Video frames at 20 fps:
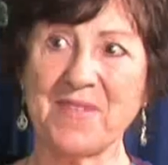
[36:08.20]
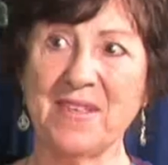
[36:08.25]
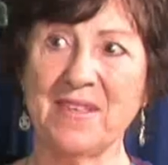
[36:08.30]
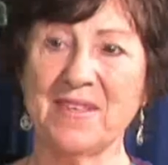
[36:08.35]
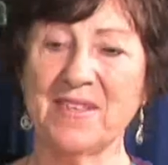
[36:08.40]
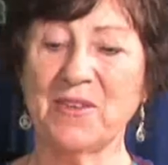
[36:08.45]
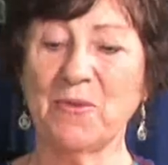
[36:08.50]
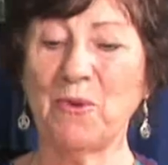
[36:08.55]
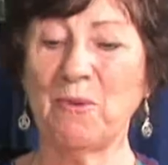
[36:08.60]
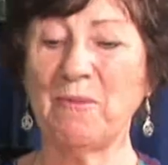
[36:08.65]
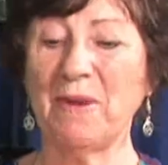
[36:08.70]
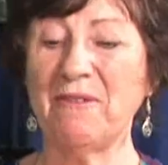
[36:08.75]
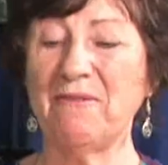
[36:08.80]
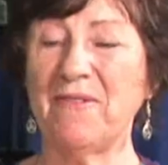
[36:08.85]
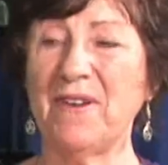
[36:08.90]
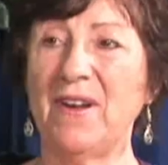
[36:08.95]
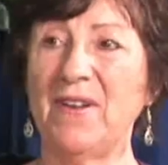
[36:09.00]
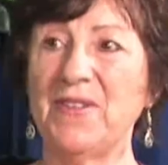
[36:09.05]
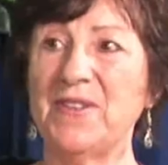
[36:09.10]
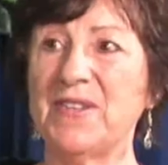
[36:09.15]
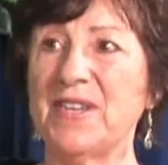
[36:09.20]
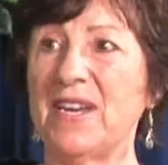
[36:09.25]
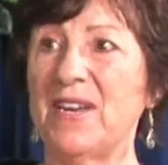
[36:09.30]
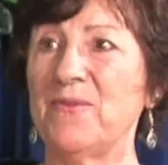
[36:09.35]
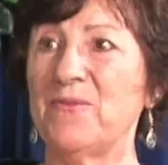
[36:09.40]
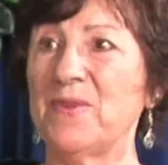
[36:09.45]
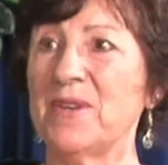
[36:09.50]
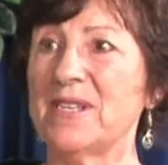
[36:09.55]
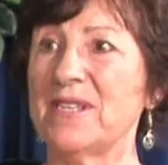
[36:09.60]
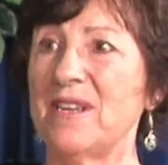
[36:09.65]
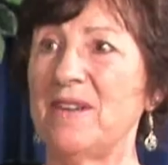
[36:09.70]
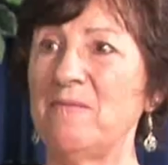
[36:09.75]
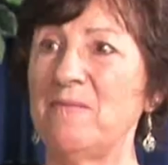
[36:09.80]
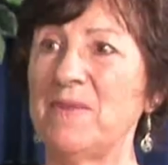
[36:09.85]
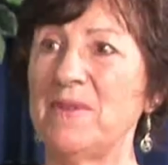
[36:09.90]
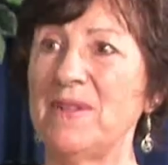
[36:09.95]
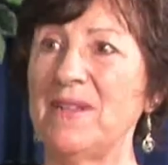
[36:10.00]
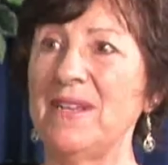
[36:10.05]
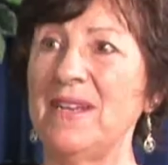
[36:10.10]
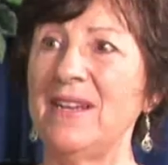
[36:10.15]
So when my father died, for
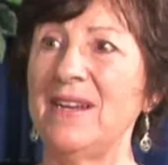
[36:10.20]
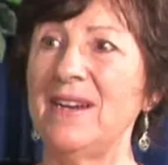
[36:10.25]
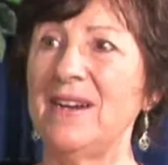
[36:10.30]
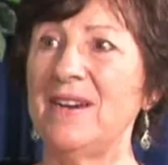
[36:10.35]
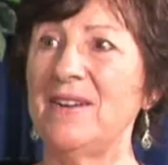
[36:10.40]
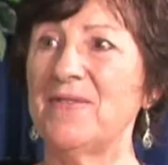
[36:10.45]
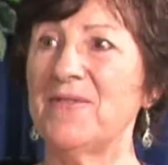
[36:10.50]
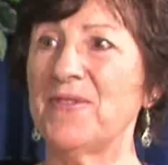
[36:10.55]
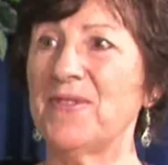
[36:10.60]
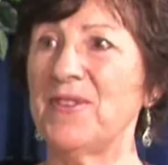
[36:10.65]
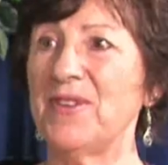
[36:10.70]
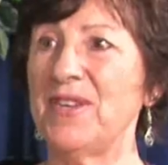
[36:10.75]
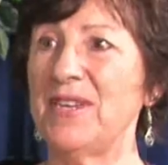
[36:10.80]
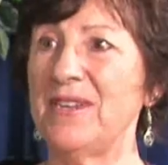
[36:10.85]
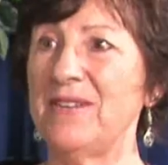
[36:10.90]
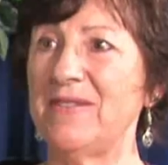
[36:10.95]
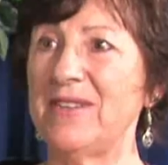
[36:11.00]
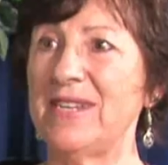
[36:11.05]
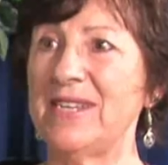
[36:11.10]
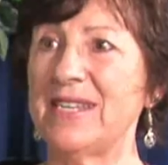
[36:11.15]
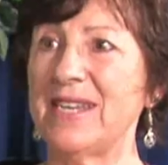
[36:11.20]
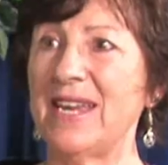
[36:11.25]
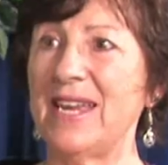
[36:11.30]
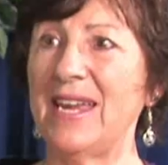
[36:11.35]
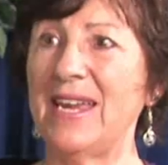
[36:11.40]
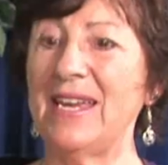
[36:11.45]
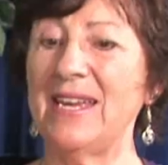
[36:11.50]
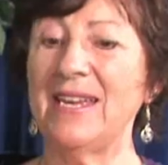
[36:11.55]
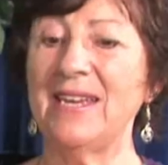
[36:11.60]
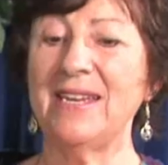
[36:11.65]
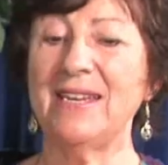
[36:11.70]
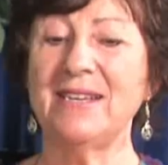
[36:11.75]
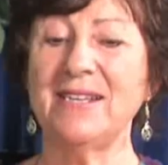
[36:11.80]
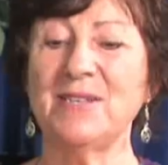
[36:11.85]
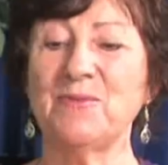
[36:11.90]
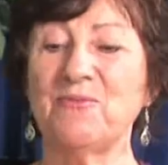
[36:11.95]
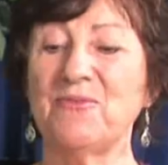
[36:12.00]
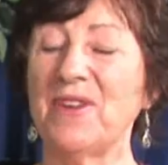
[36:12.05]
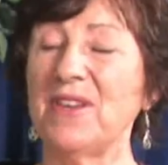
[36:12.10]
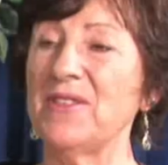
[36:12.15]
example, after the year and a day,
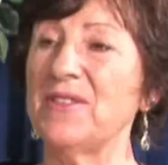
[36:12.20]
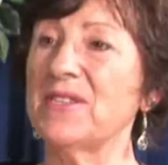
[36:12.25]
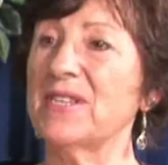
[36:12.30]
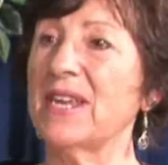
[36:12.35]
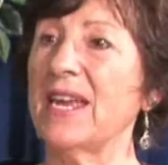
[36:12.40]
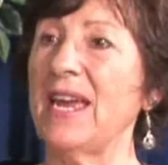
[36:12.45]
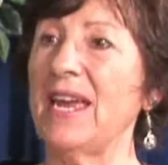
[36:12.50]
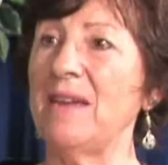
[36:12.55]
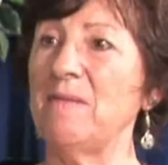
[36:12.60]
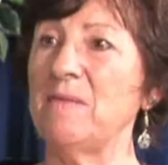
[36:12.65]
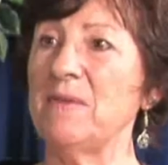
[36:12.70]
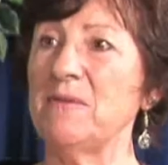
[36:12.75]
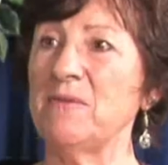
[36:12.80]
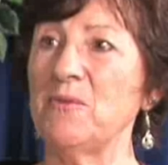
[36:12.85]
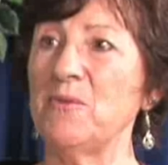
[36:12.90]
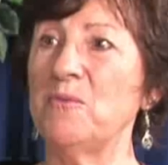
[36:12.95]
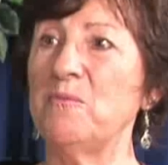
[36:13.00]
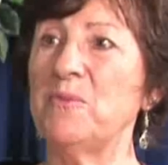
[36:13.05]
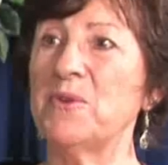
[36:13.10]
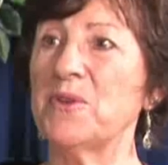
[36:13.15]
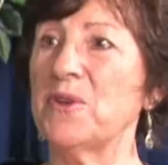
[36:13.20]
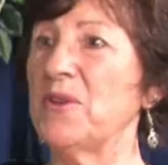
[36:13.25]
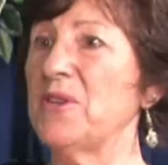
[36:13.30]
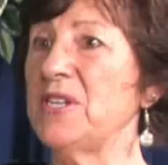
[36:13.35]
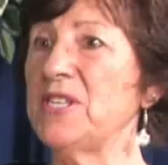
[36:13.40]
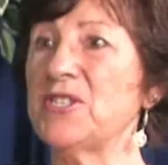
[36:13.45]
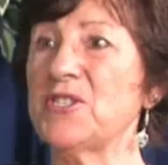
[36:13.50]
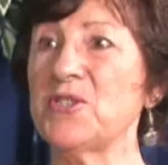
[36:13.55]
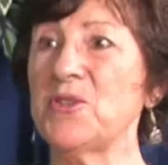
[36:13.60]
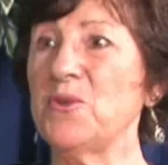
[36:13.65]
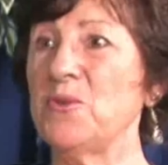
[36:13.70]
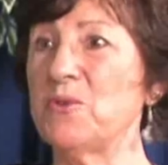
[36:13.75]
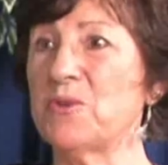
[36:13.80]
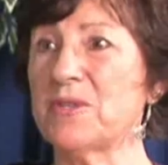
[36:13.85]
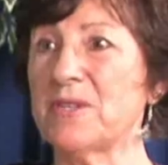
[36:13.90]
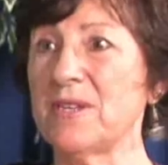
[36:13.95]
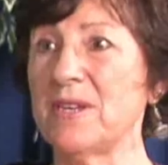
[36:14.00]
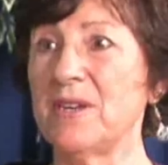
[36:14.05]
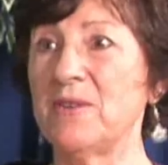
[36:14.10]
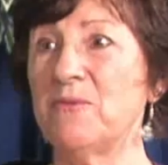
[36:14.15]
his brothers came and all put on his
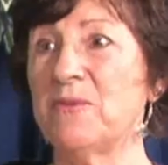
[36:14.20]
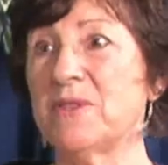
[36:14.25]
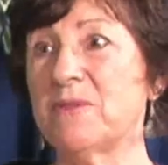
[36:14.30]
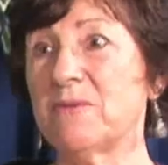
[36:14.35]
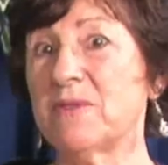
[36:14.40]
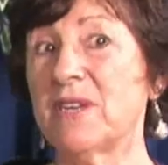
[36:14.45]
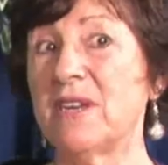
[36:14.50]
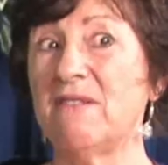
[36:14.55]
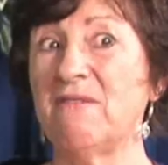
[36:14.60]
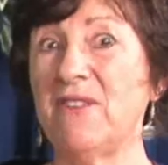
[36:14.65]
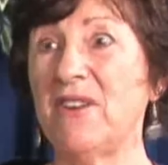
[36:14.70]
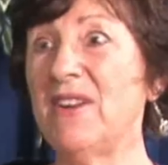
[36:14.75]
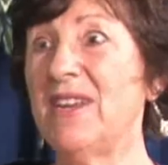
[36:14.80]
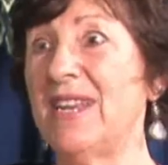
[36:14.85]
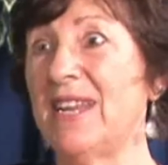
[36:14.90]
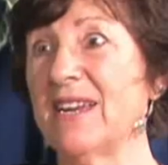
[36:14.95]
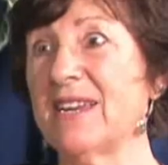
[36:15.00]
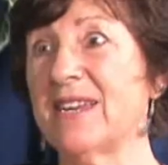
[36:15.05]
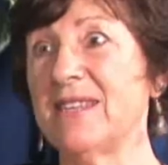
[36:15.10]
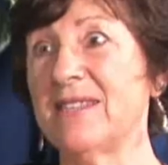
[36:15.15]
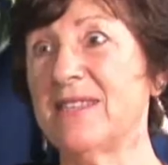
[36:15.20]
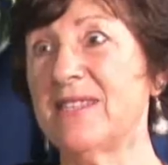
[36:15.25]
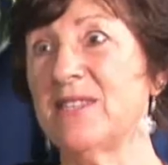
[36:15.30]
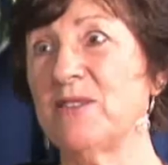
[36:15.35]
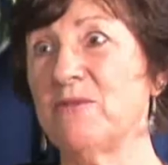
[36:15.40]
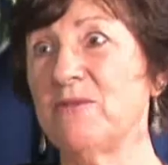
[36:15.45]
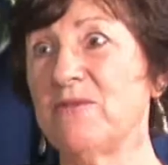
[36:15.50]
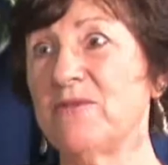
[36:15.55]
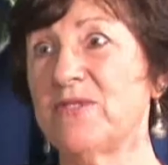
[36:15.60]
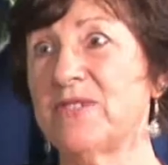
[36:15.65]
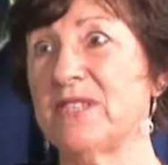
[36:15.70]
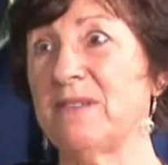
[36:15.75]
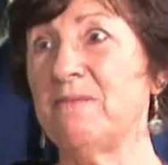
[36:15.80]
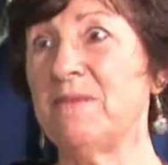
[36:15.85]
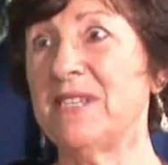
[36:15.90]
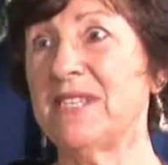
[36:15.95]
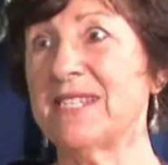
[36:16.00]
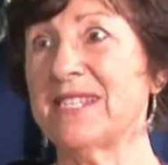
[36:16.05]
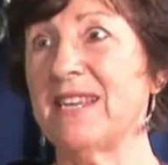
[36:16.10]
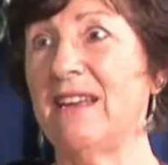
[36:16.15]
suits, which was very lucky that they were of
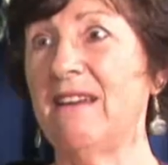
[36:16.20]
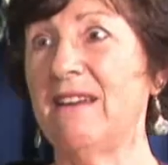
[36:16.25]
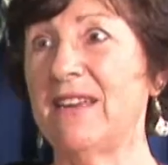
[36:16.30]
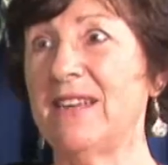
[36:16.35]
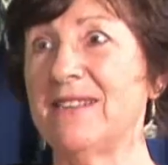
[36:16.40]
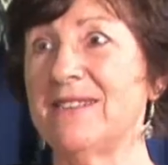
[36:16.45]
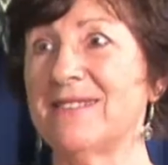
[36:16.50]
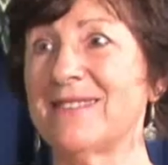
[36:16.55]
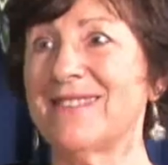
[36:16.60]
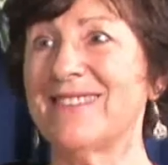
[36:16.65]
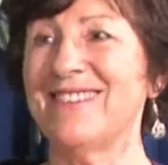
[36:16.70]
similar size.